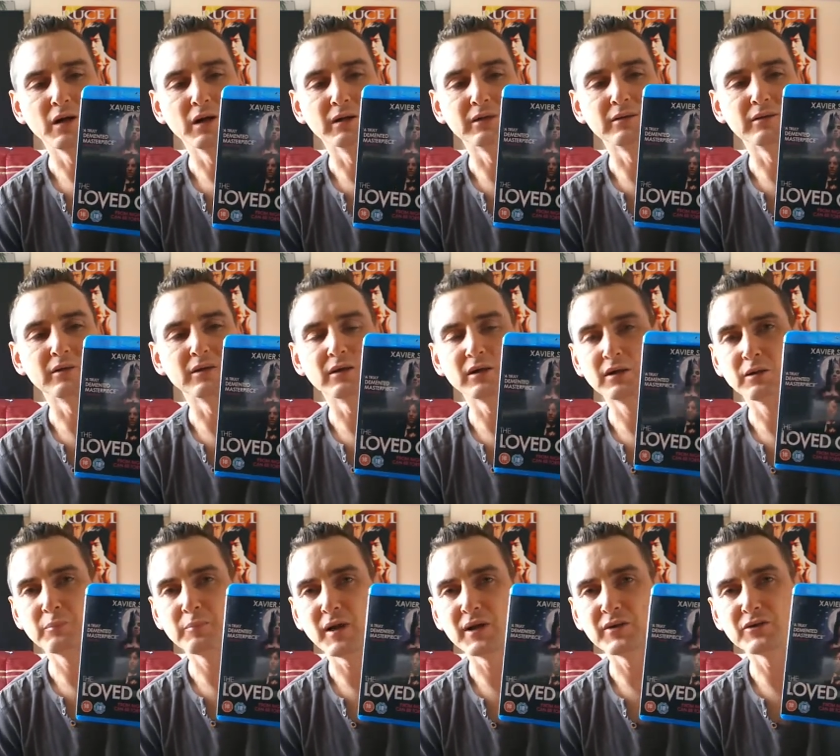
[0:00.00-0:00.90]
and uh,
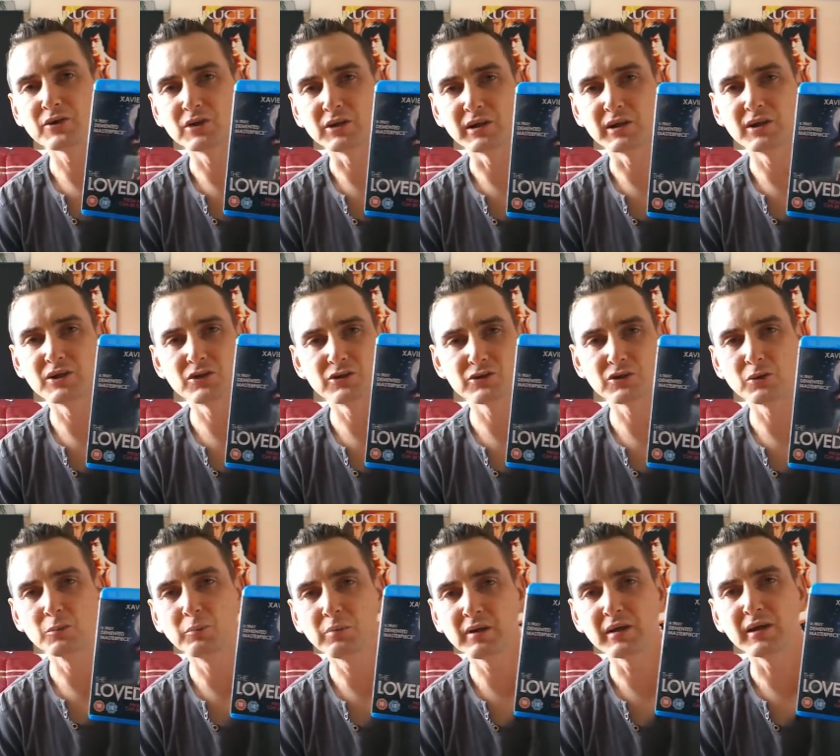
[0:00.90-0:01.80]
basically she's a
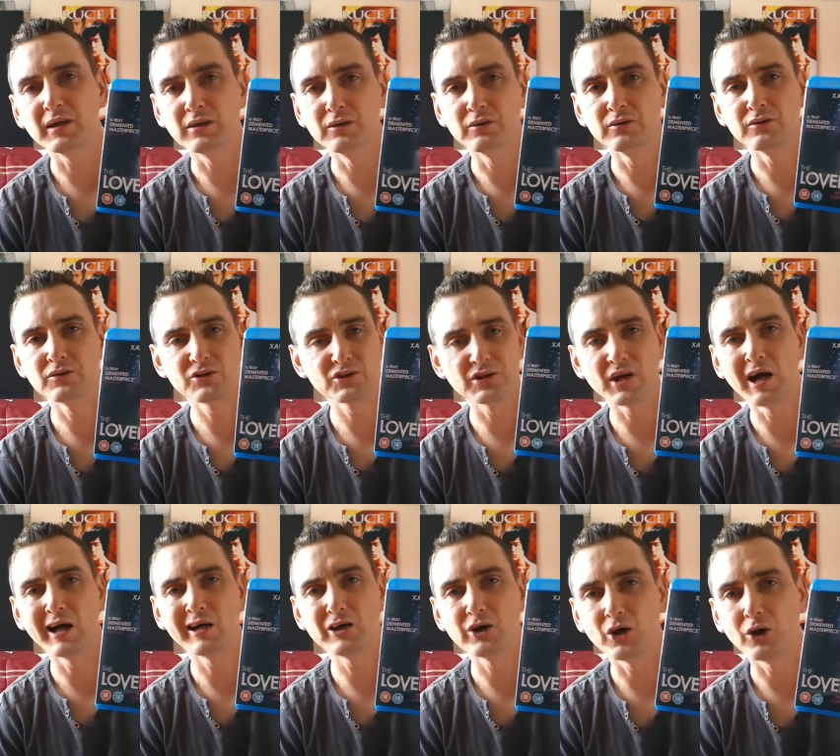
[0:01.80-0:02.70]
complete
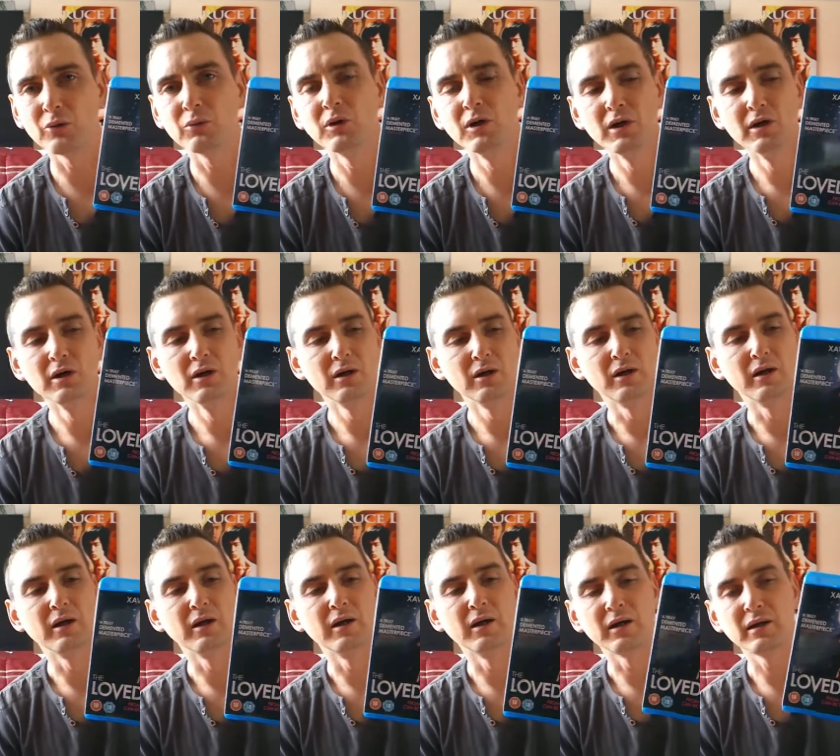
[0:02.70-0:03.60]
psycho uh,